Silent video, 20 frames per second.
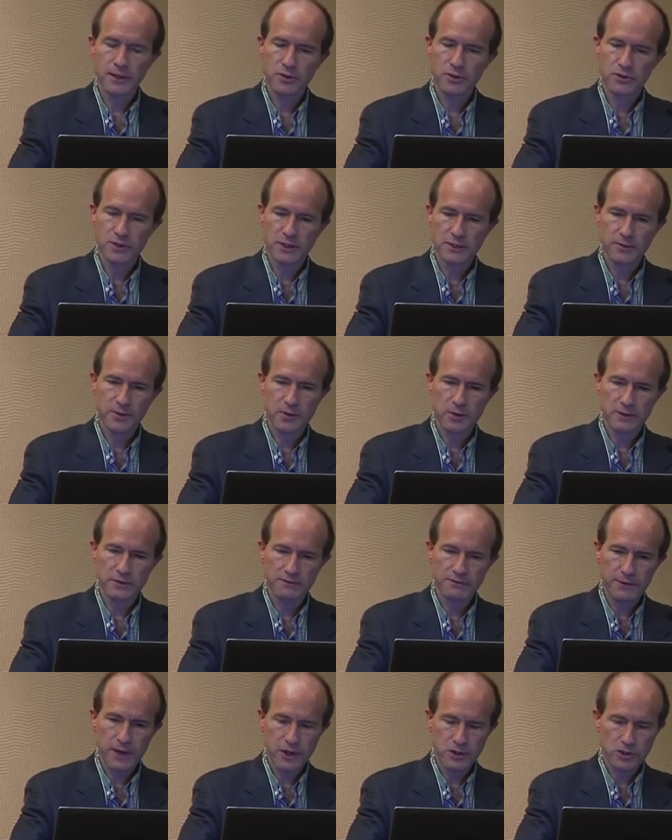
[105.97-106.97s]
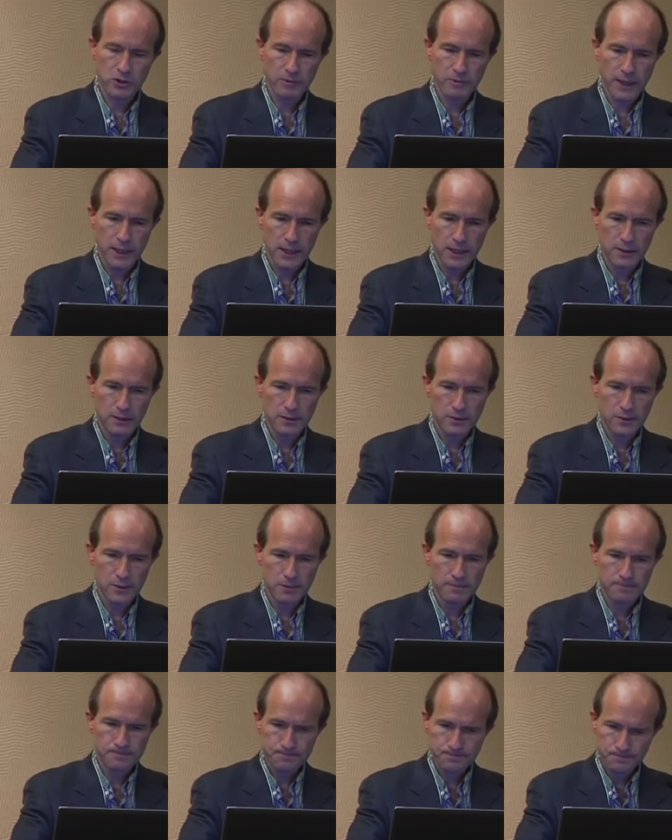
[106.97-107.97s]
to experience a fracture by
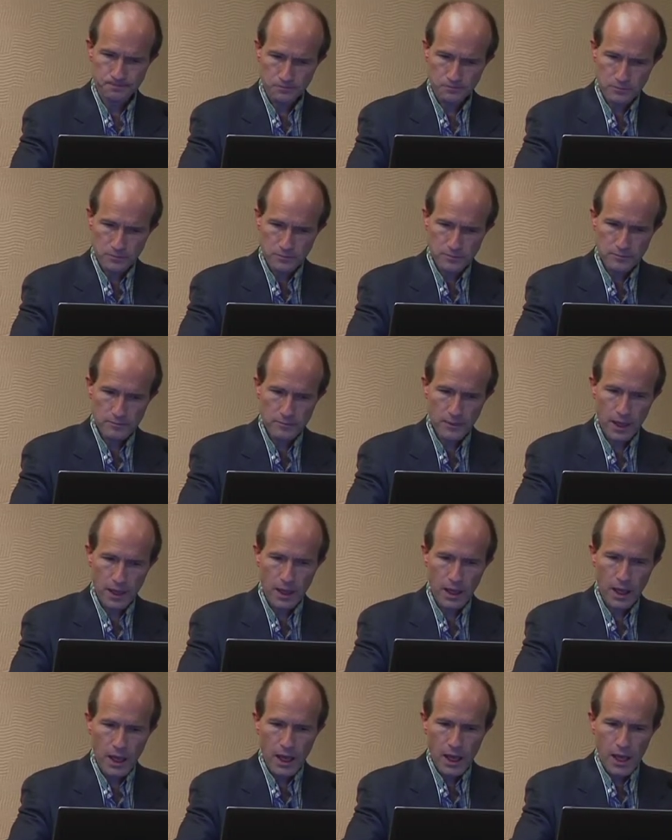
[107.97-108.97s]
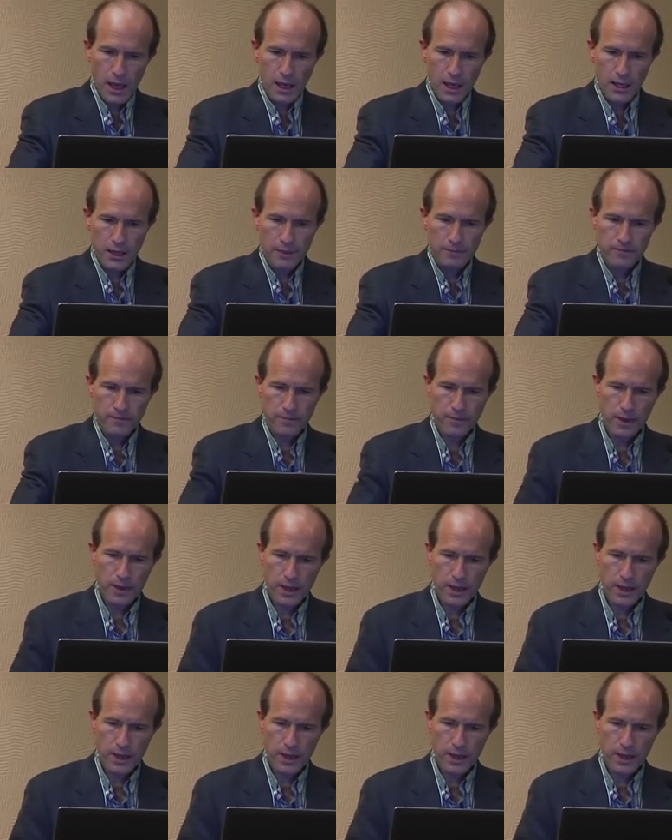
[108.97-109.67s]
adulthood. The